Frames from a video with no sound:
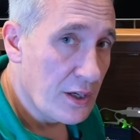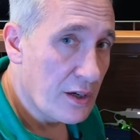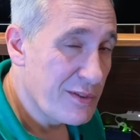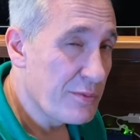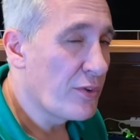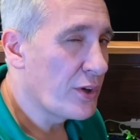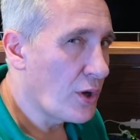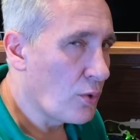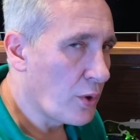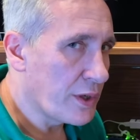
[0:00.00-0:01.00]
Obviously, we've only
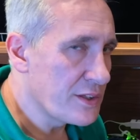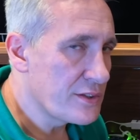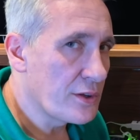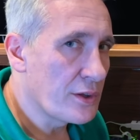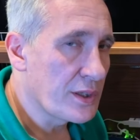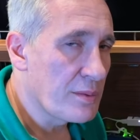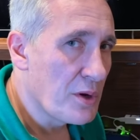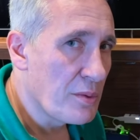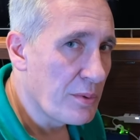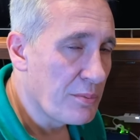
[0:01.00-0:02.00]
got one installed at the
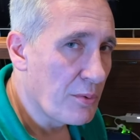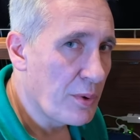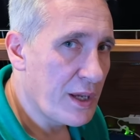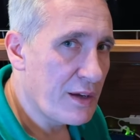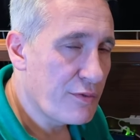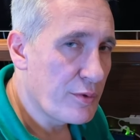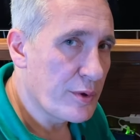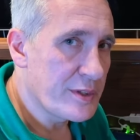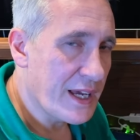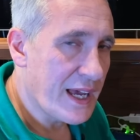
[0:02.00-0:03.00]
moment, but if we
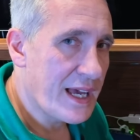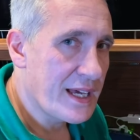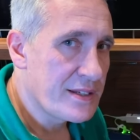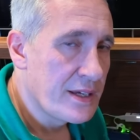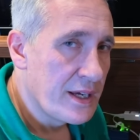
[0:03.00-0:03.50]
were to add